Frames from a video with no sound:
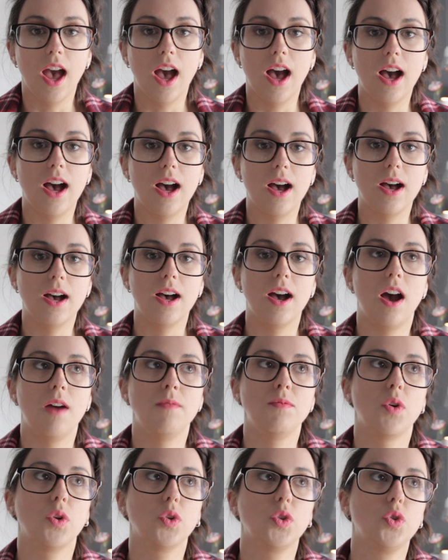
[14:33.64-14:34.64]

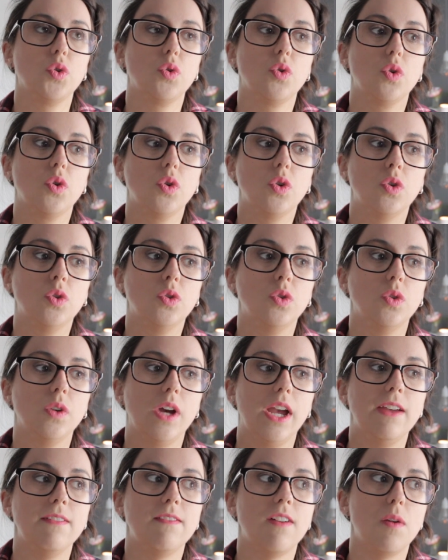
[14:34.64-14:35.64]
I'm not sure
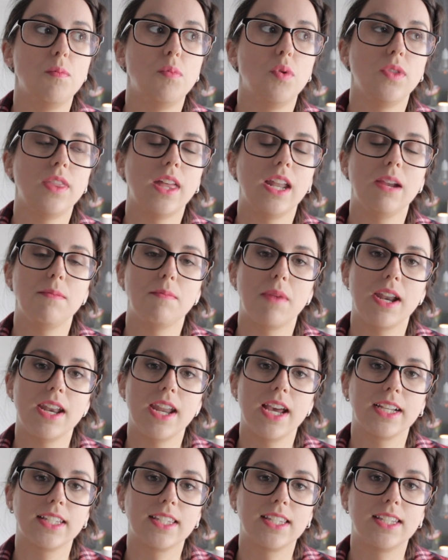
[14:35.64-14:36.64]
if I'll put that in my
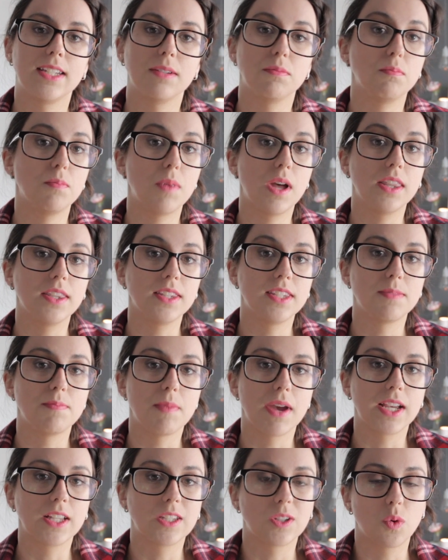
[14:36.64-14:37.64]
next month's
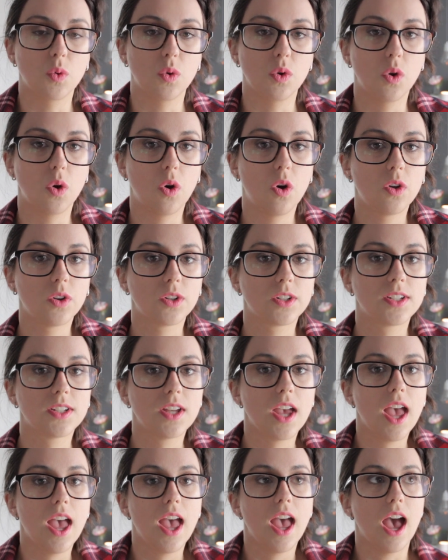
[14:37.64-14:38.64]
makes or not.
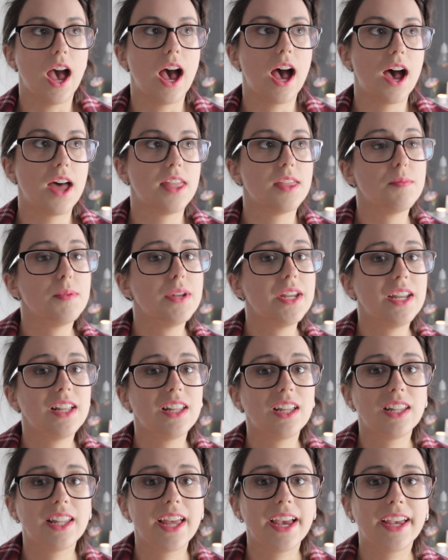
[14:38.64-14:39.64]
The
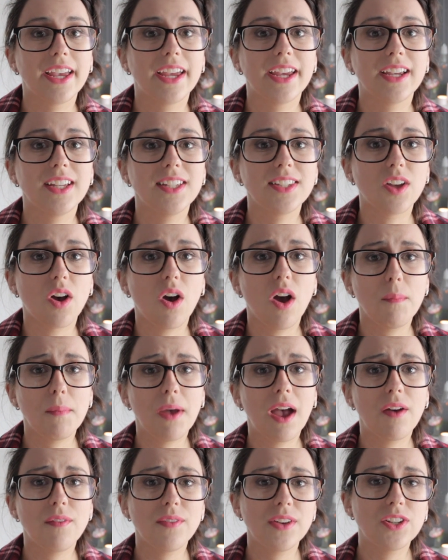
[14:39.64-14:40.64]
vanilla leggings,
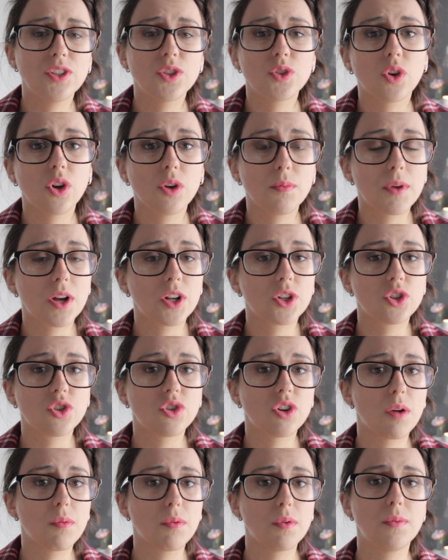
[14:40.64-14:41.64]
I'm having so much
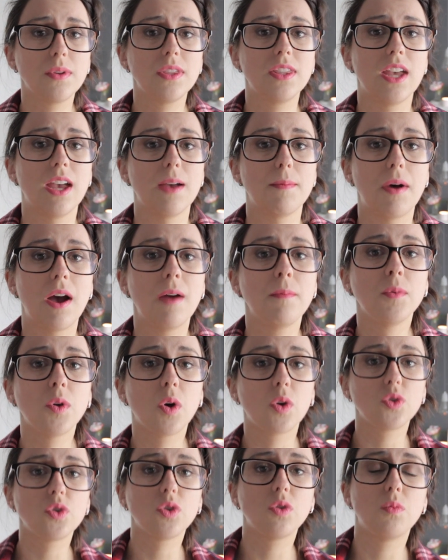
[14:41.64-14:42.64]
trouble with them. I'm
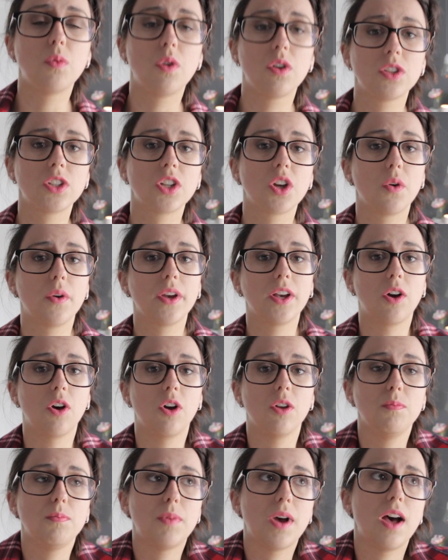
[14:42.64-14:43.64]
not sure what's going
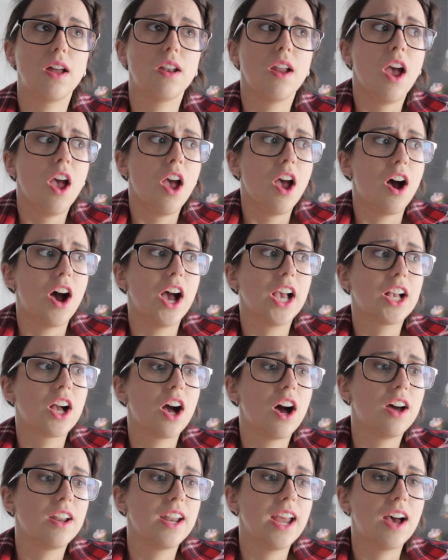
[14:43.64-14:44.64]
on, but I
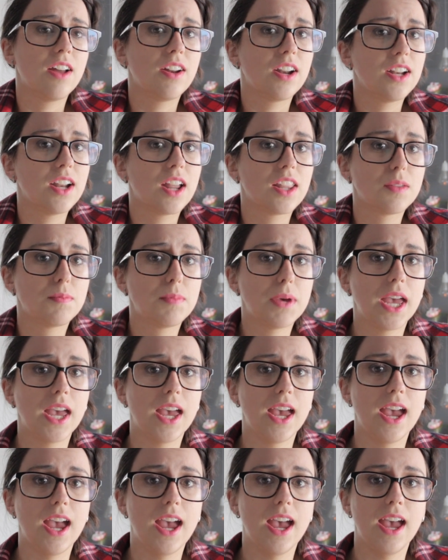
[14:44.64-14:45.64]
cut out another
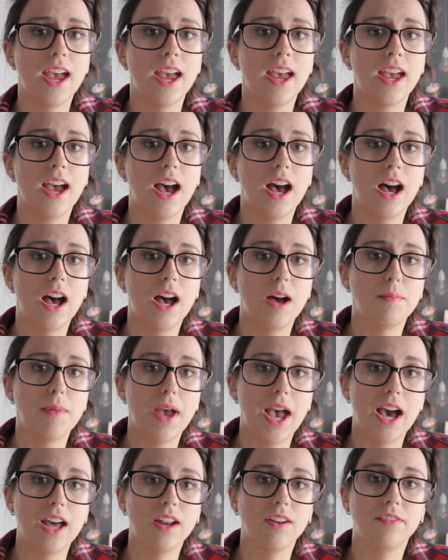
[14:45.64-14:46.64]
pair
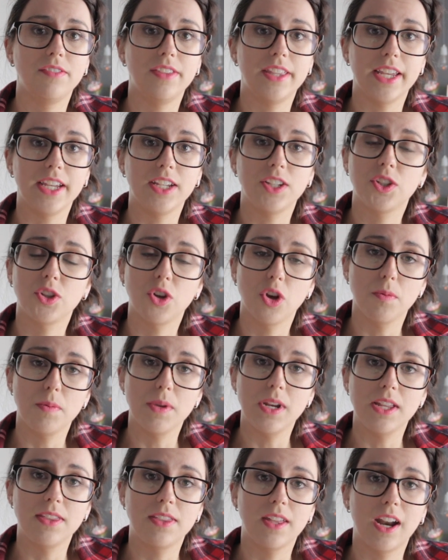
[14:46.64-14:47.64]
out of the
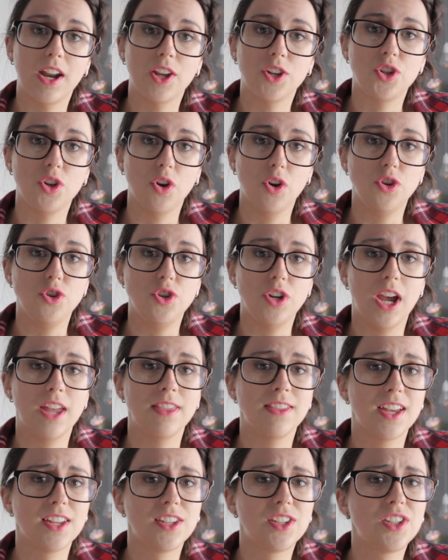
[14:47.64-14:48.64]
scuba knit that I showed you,
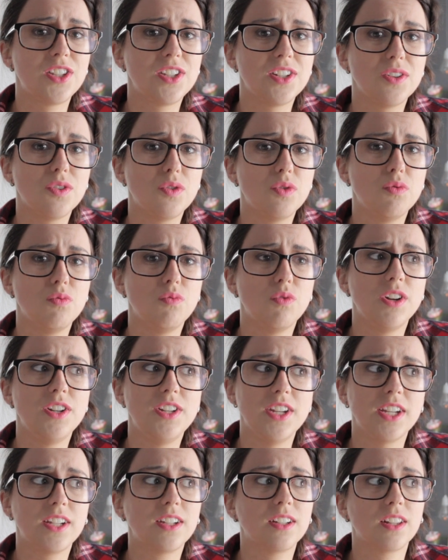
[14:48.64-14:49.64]
and they're still
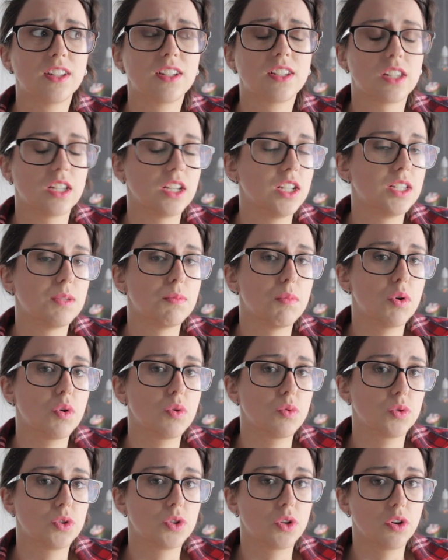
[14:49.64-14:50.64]
ridiculously
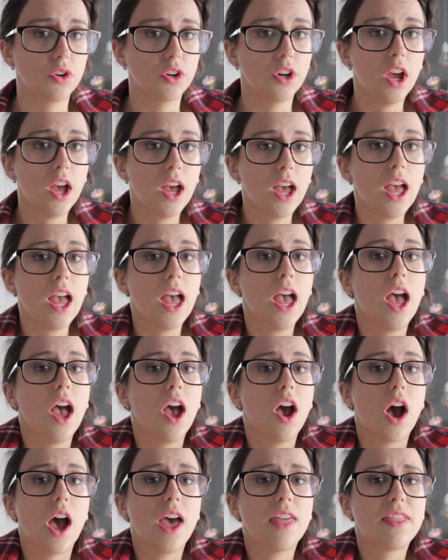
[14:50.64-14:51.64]
small. So
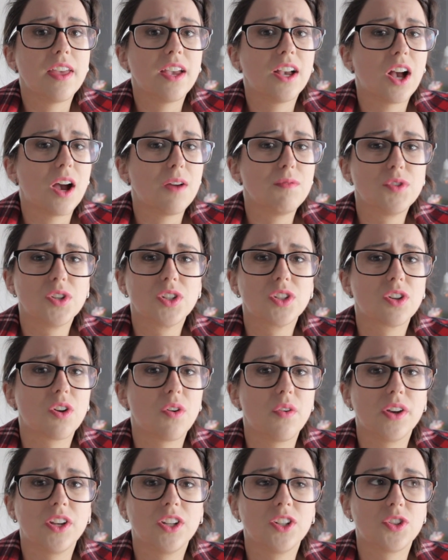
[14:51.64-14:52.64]
I think I'm just
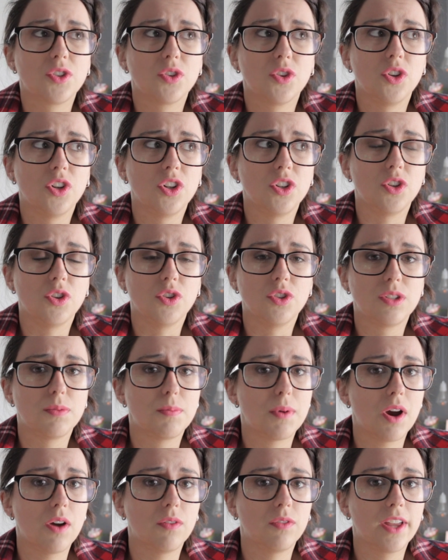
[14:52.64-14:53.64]
going to use
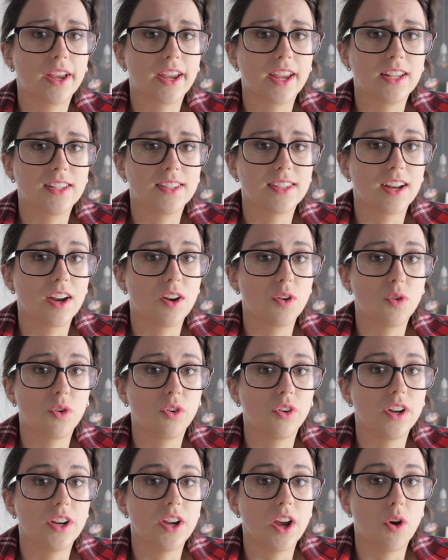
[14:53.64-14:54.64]
a pair of leggings that I
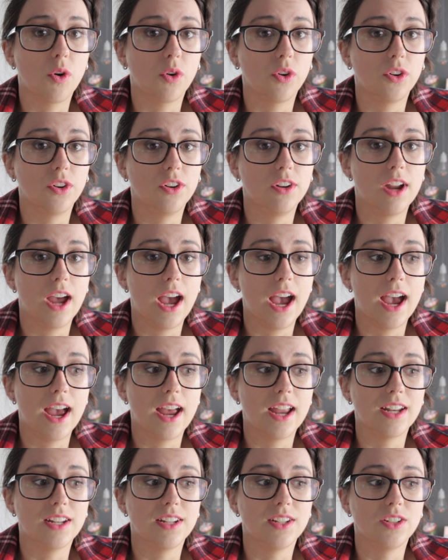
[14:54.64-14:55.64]
already own
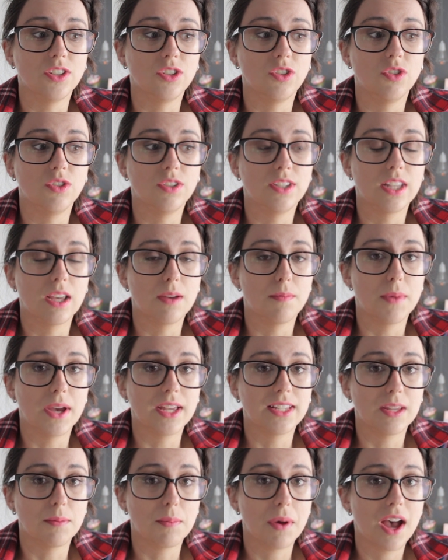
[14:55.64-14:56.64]
and use them
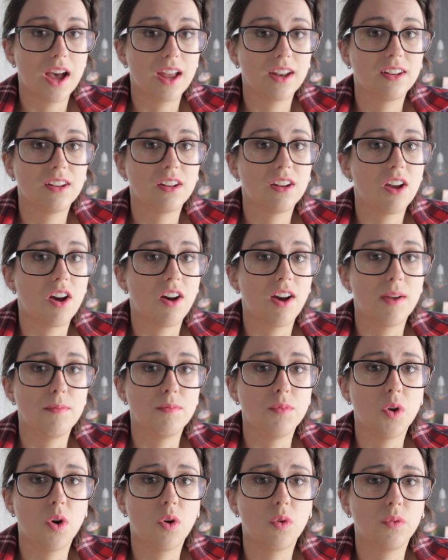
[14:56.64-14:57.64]
as a pattern.
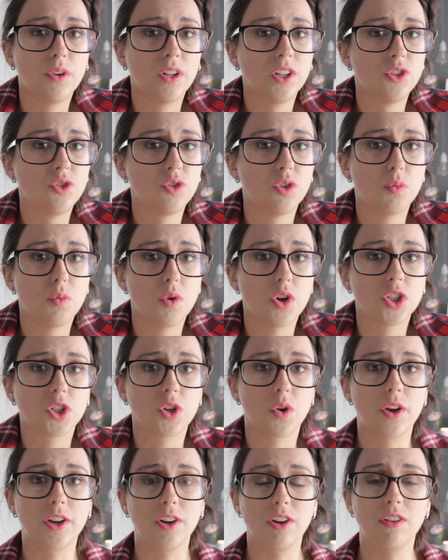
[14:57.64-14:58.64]
I'm not really sure what's
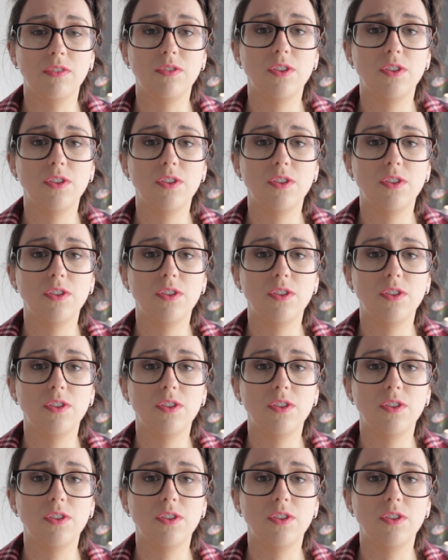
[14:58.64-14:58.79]
going on.